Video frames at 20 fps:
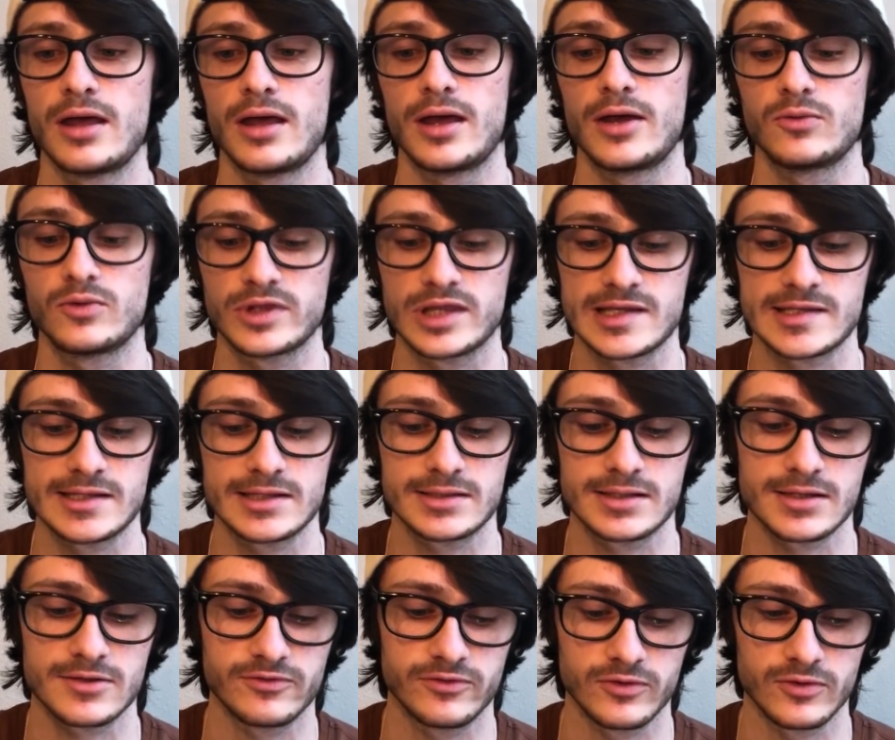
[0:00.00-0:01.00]
And what this is
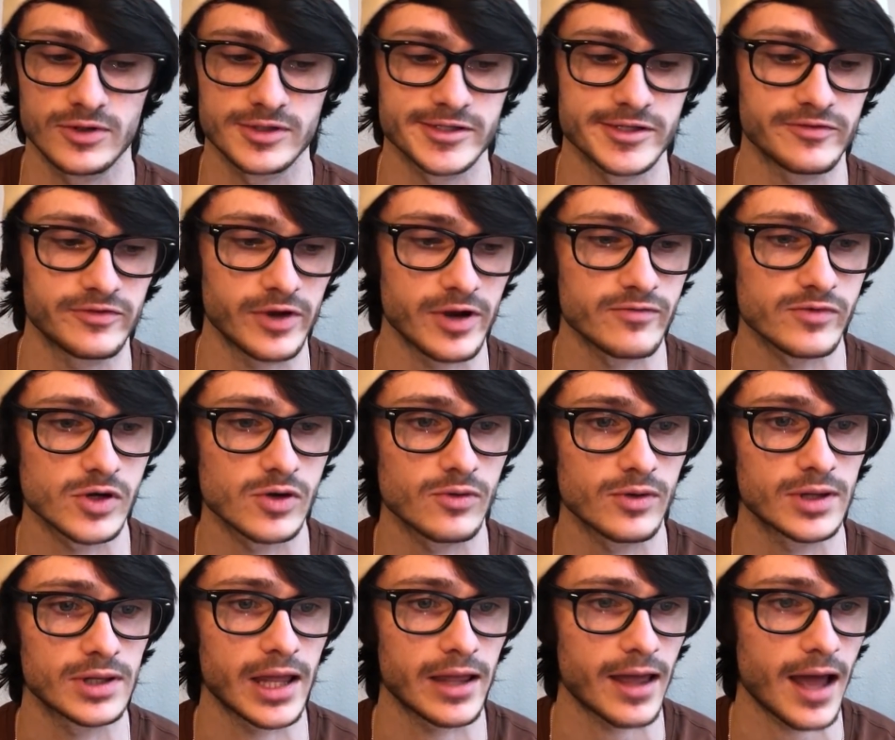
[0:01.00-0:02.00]
good for is if you're ever
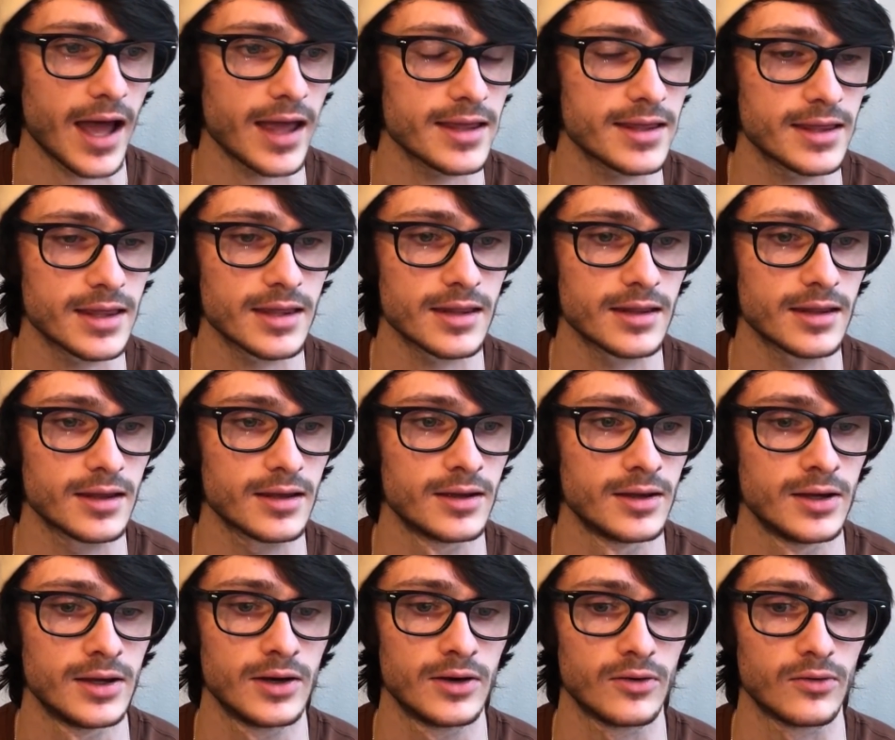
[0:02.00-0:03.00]
going like hiking,
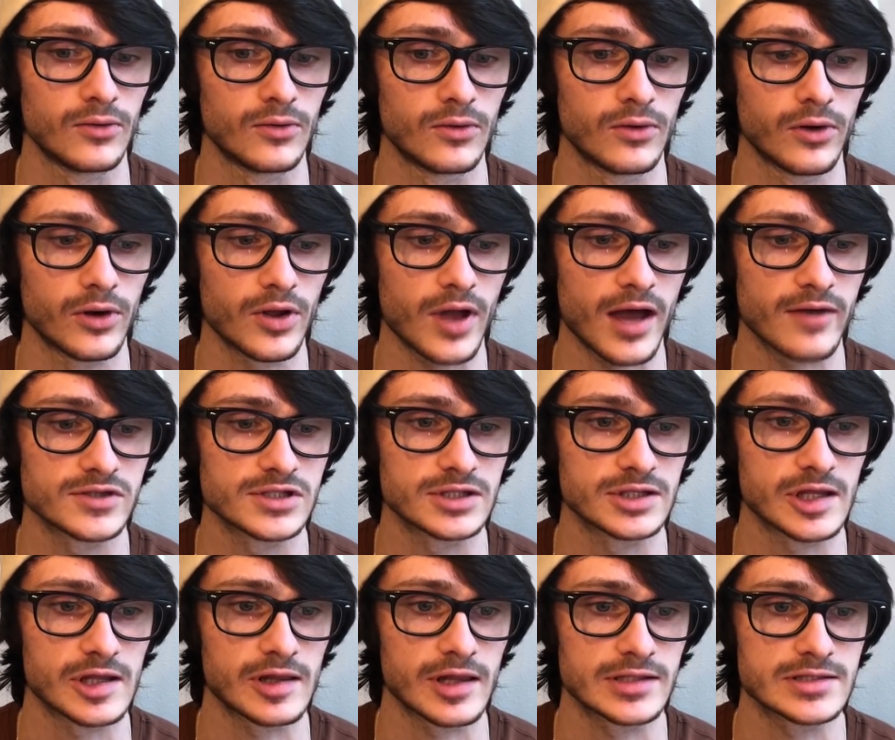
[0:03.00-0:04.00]
or you have
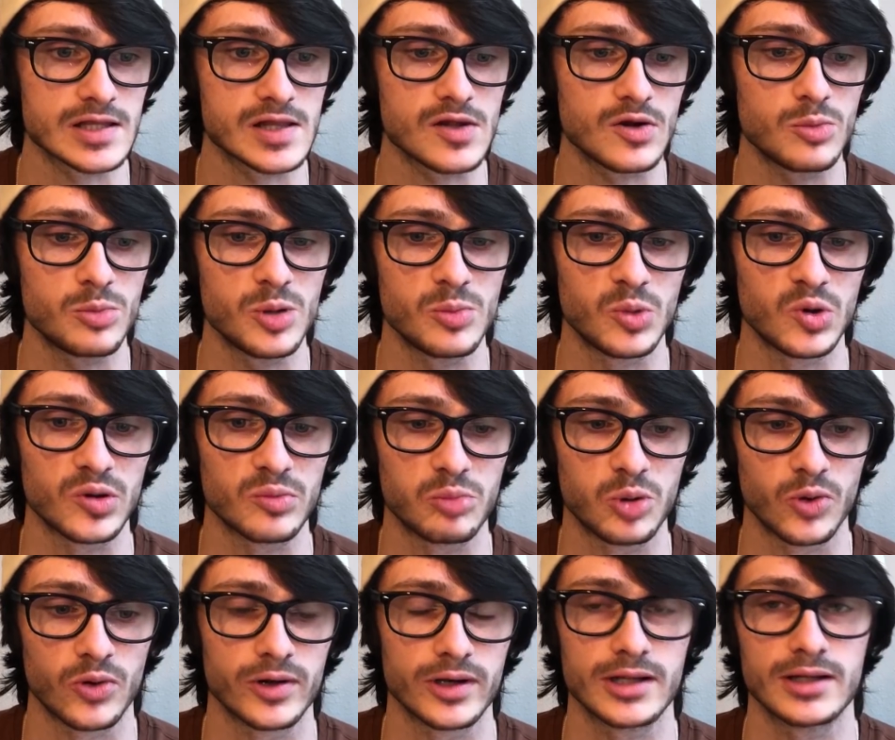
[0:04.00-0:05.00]
something that's a little bit more
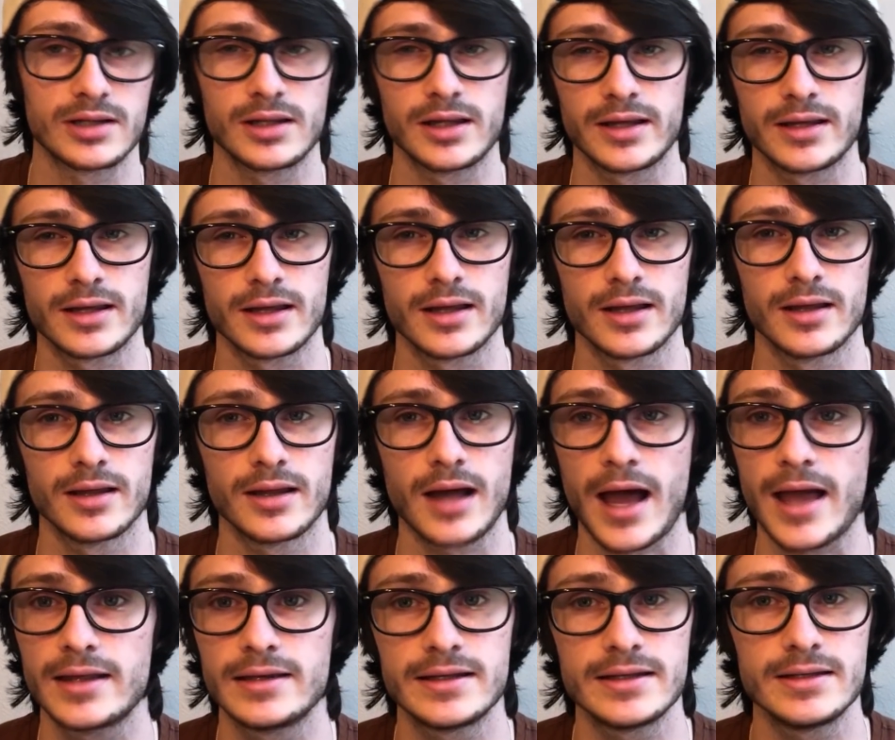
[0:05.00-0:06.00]
important, like a
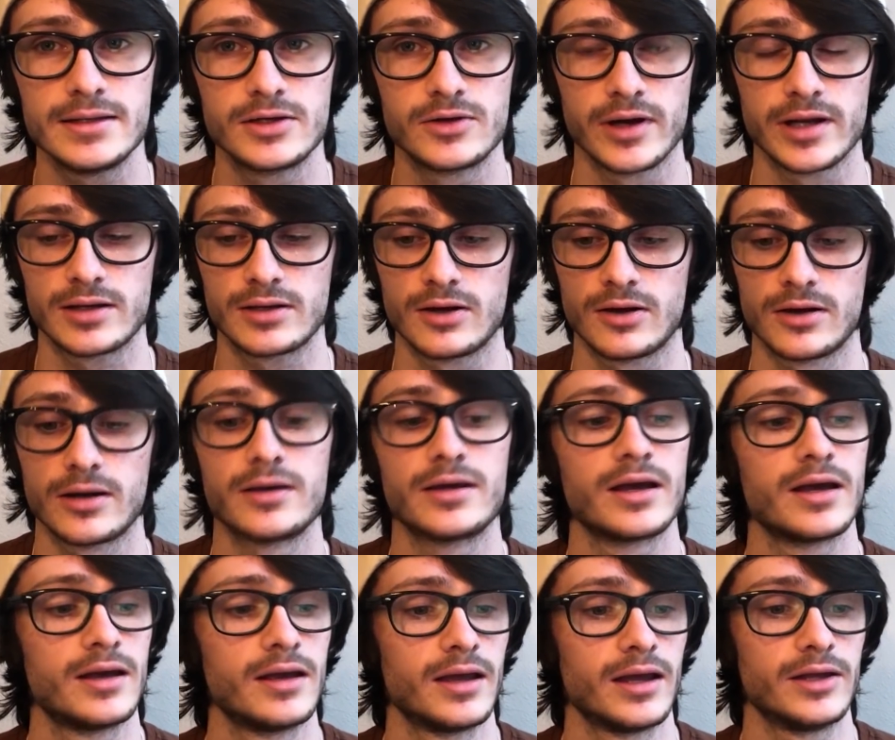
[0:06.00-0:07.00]
ID, credit card,
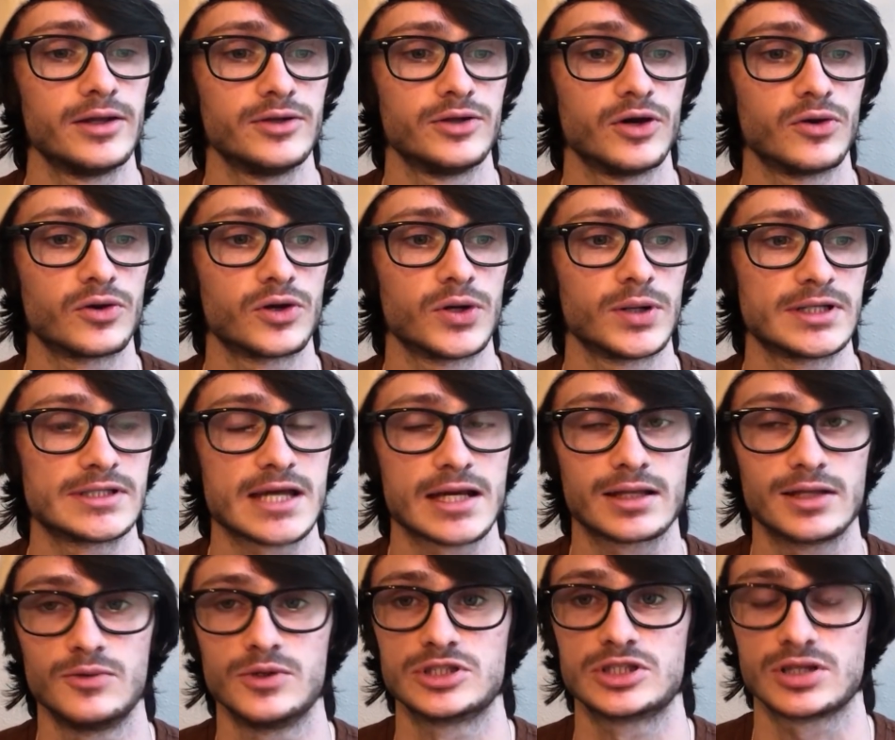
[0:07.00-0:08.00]
and you don't know
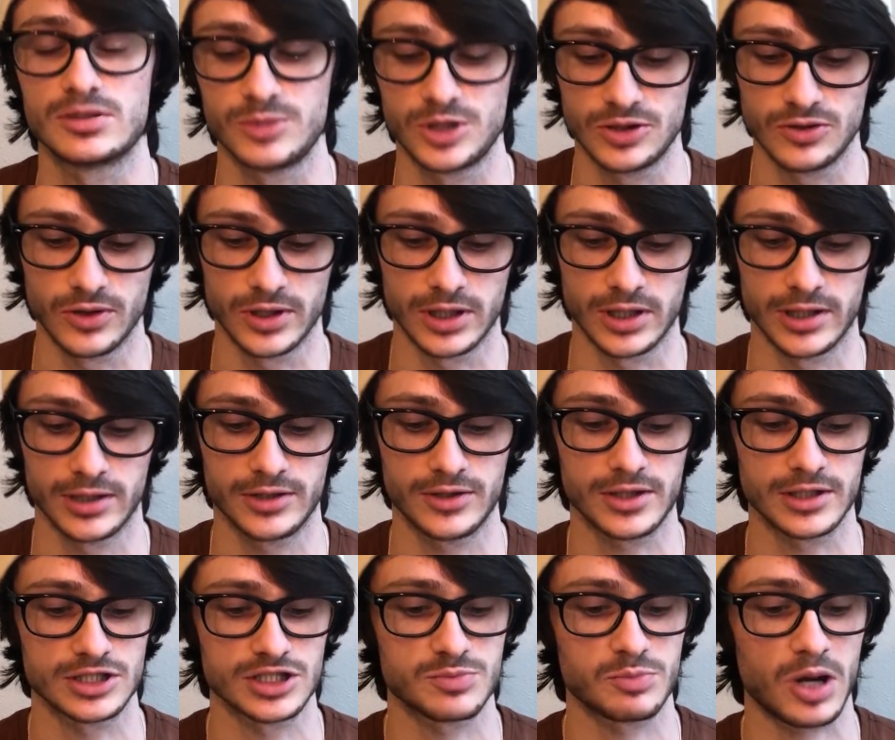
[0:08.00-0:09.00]
exactly what's gonna be going on, you
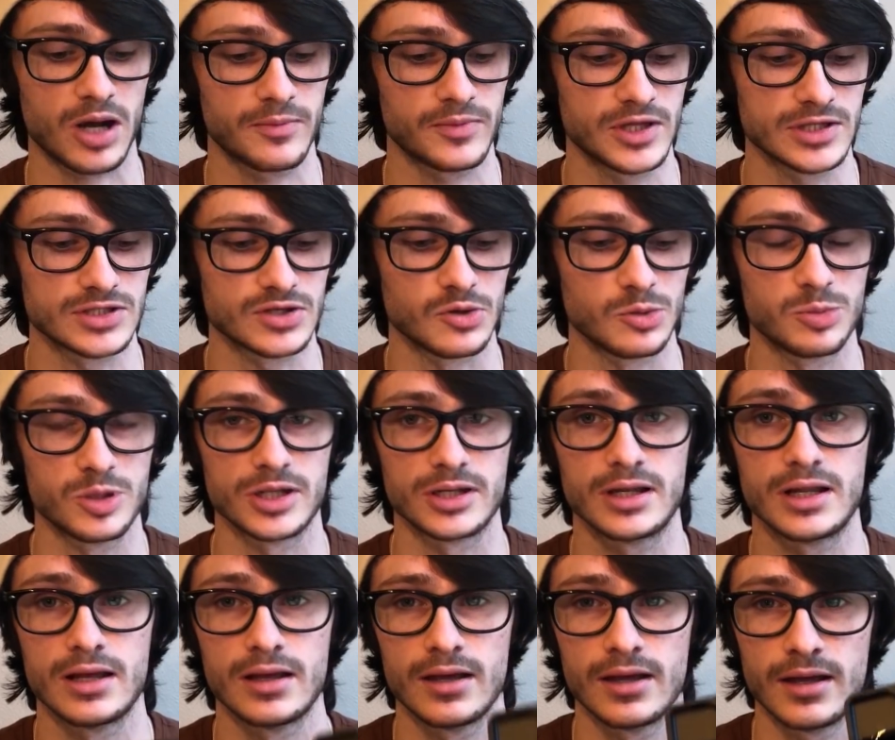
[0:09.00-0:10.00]
can just pop this
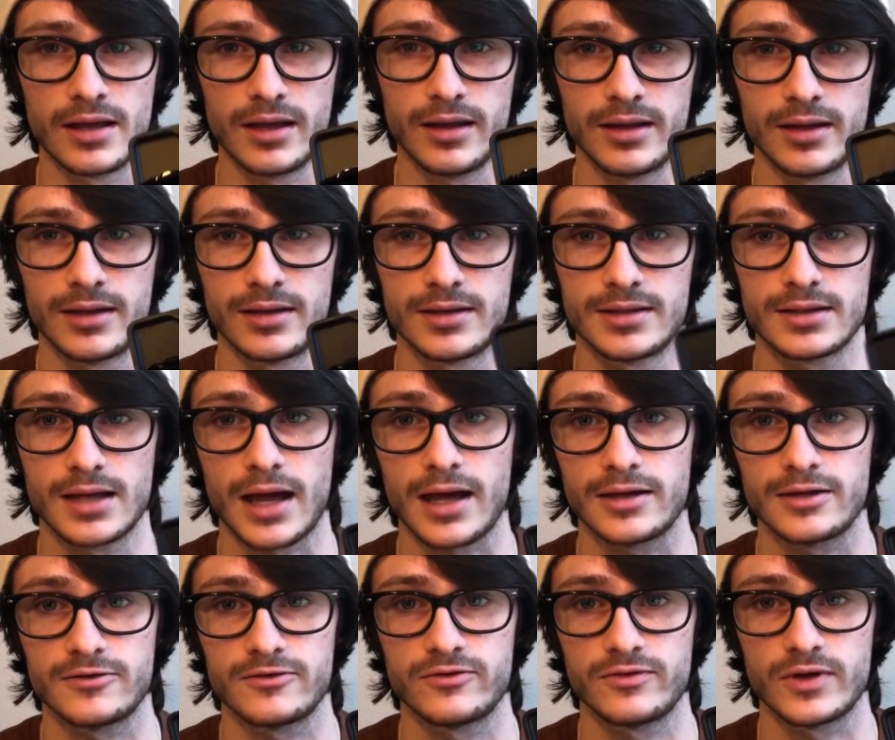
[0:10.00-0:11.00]
open and it
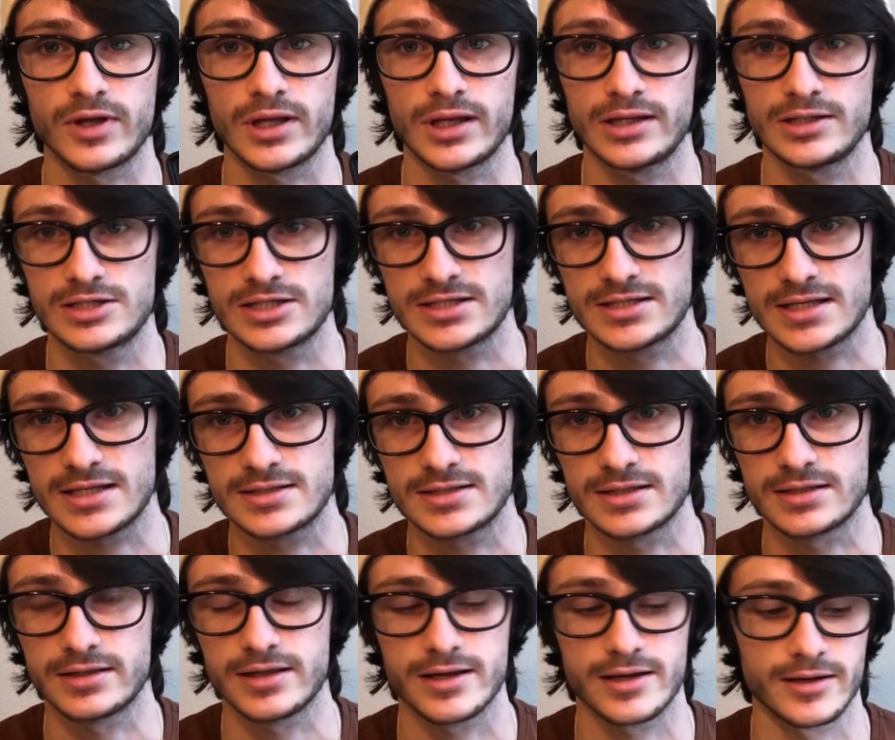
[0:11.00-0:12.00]
kind of just sits
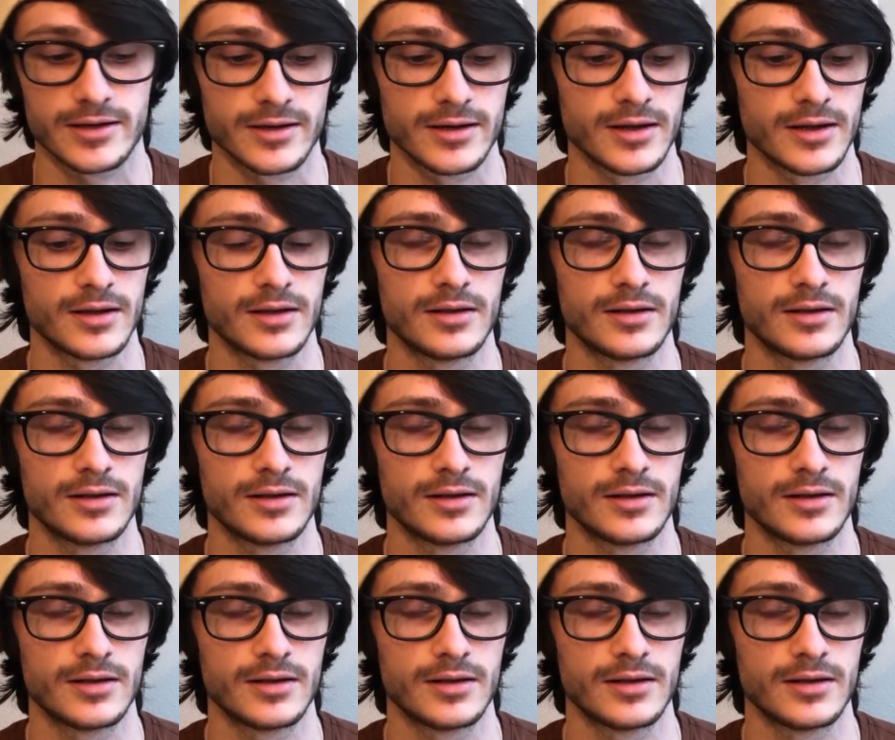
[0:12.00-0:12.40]
in there.